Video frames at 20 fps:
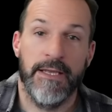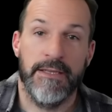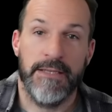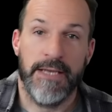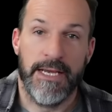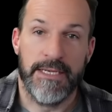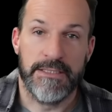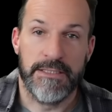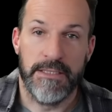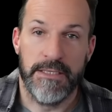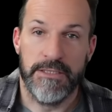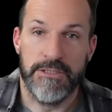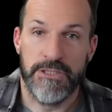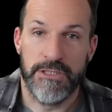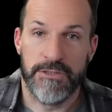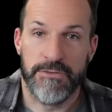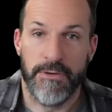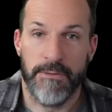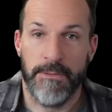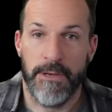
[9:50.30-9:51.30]
lastly,
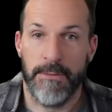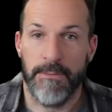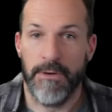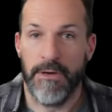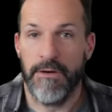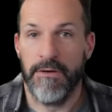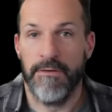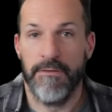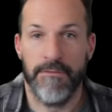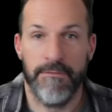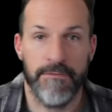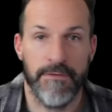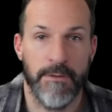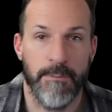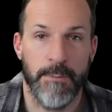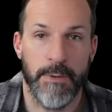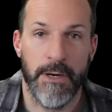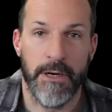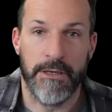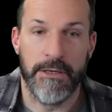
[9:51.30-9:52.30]
just remember, if you
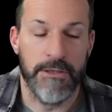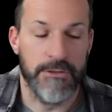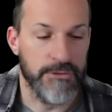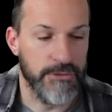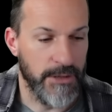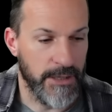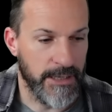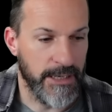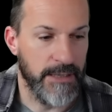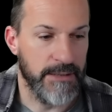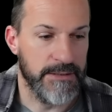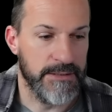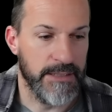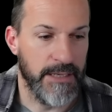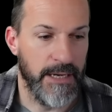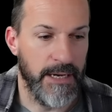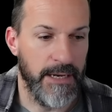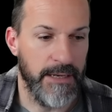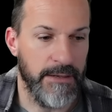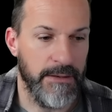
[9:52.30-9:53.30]
park your truck
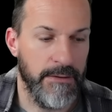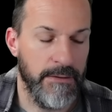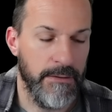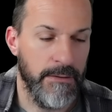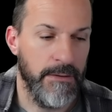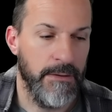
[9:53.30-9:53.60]
outside,